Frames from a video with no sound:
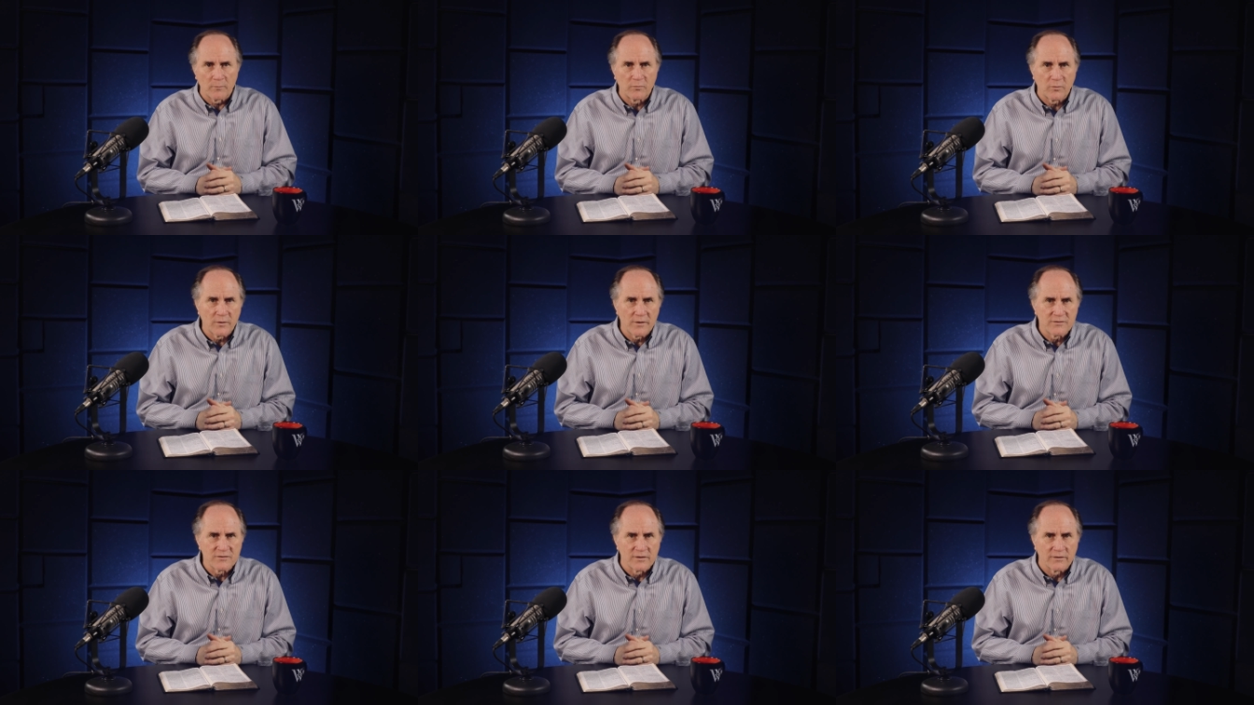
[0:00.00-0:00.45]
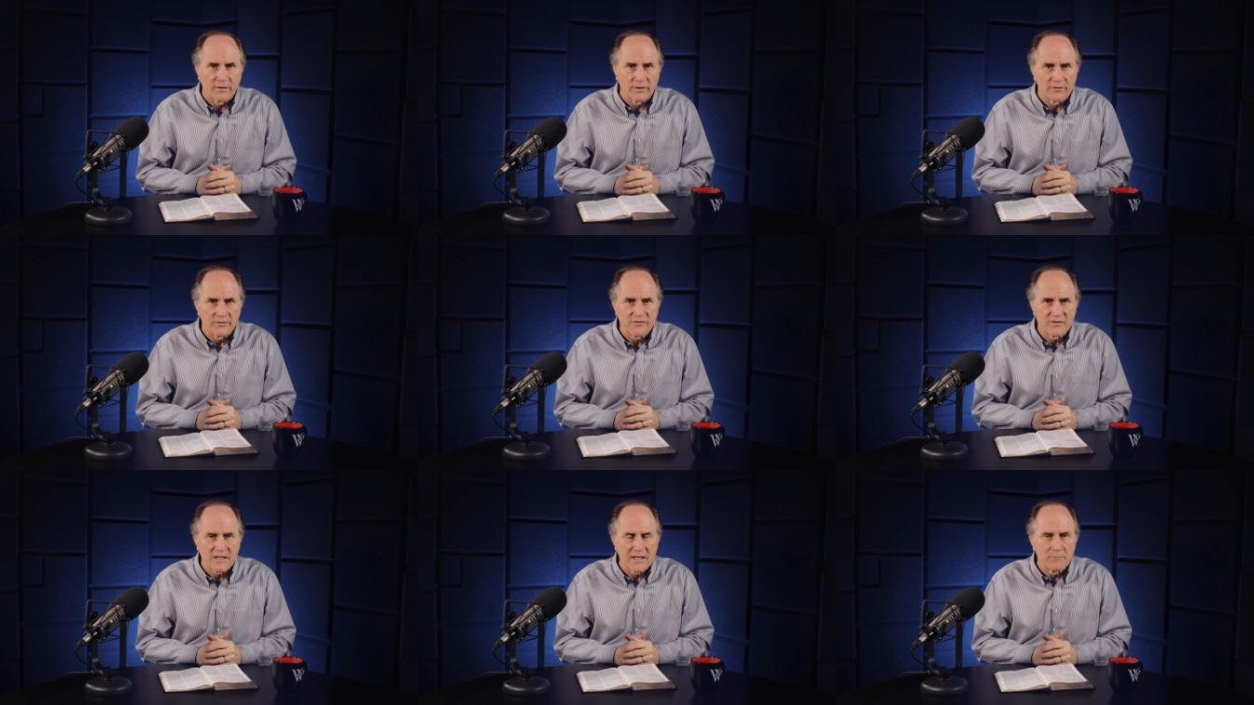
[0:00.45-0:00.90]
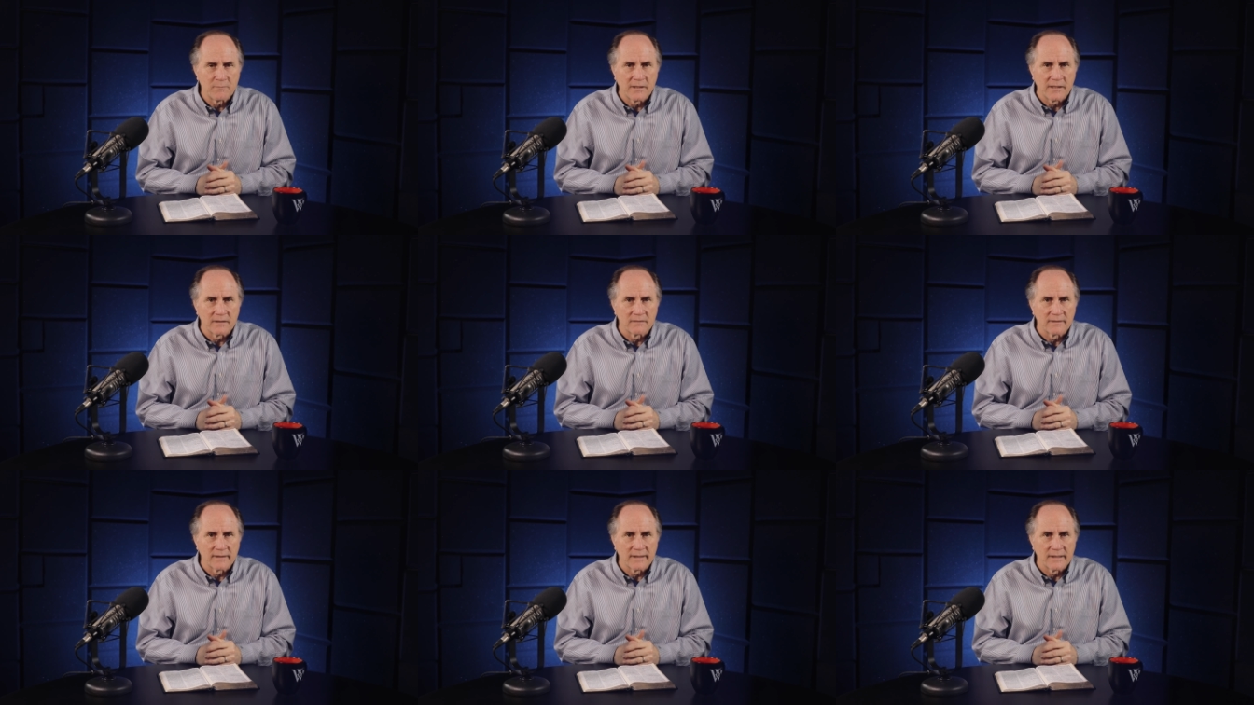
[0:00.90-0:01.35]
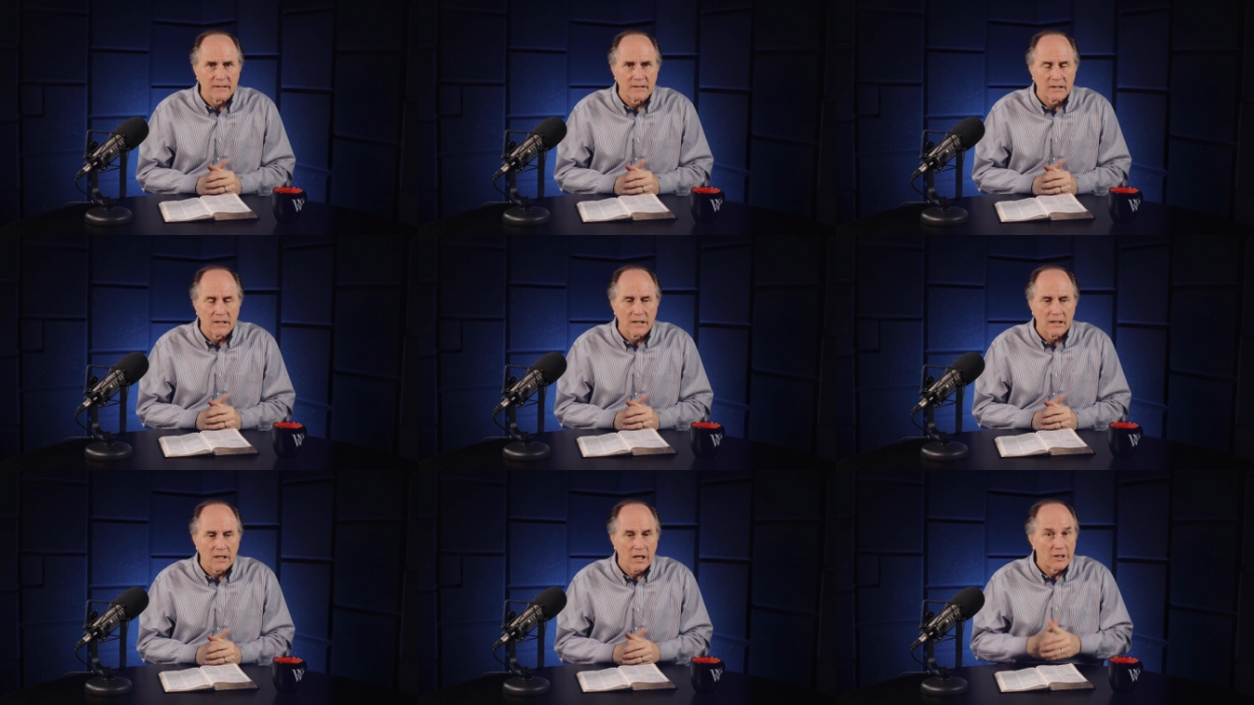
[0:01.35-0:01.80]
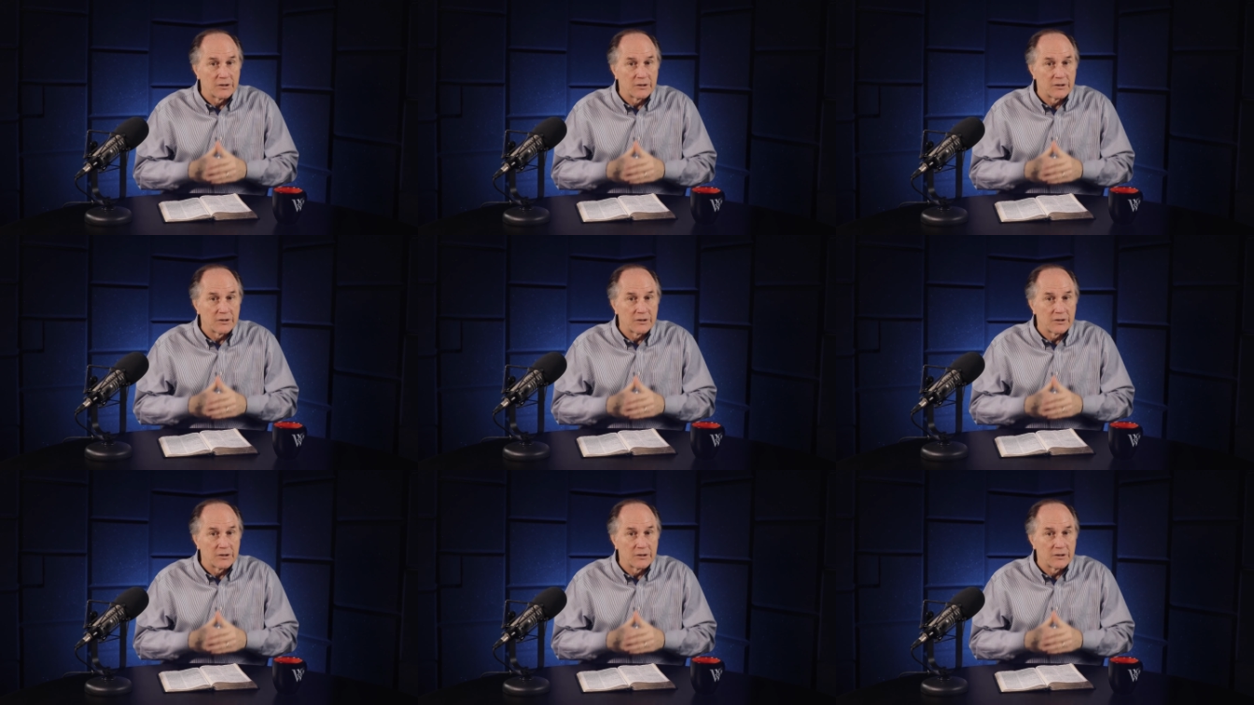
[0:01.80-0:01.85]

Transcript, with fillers: a prisoner seemingly uh,